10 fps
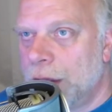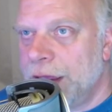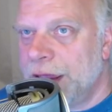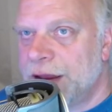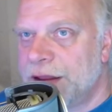
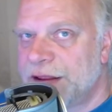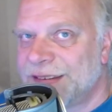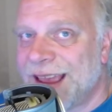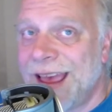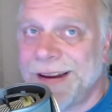in the
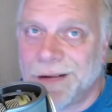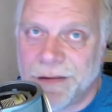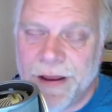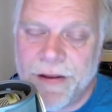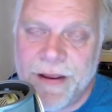title,
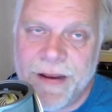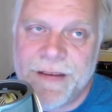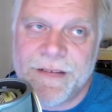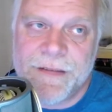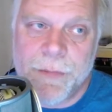it
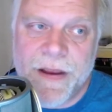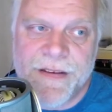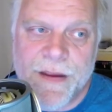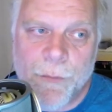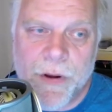is explained
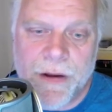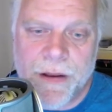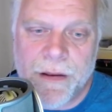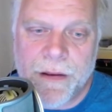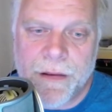somewhat
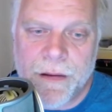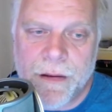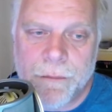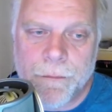in the